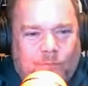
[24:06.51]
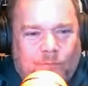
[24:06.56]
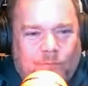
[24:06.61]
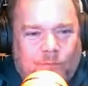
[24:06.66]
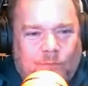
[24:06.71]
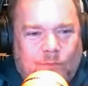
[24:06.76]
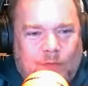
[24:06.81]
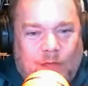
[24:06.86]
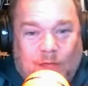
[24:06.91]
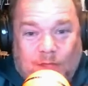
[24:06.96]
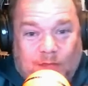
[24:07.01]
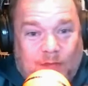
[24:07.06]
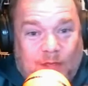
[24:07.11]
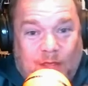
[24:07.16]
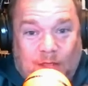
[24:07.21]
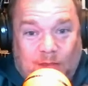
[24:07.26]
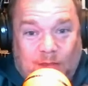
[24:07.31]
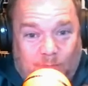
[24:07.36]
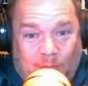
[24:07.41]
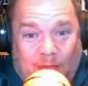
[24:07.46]

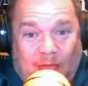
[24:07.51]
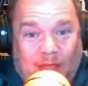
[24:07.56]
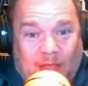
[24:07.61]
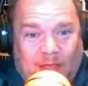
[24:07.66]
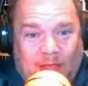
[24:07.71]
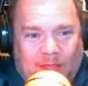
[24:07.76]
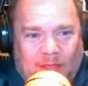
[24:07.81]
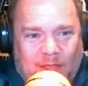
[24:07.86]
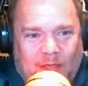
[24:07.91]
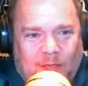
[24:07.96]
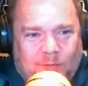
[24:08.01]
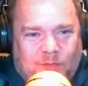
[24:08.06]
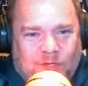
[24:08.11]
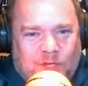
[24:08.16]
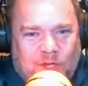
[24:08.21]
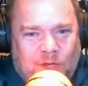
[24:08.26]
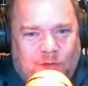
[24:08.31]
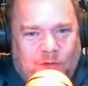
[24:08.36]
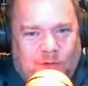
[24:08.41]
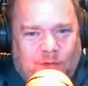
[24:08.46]
in back in the
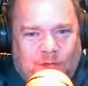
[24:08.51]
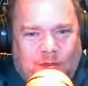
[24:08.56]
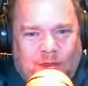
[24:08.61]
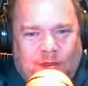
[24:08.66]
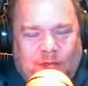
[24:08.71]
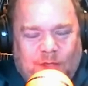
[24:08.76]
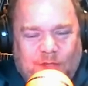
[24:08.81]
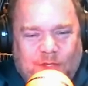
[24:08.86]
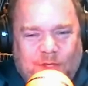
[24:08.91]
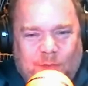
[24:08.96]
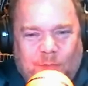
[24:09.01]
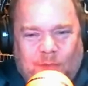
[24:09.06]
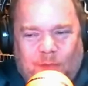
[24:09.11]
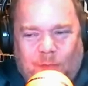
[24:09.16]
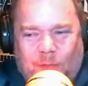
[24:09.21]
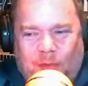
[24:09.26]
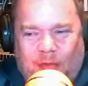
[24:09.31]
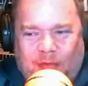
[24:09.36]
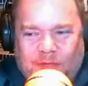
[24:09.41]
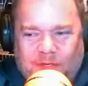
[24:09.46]
MCU in some
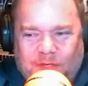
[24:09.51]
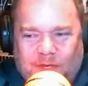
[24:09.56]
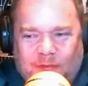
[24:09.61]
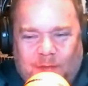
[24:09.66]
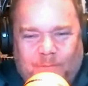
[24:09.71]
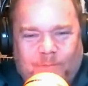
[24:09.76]
capacity.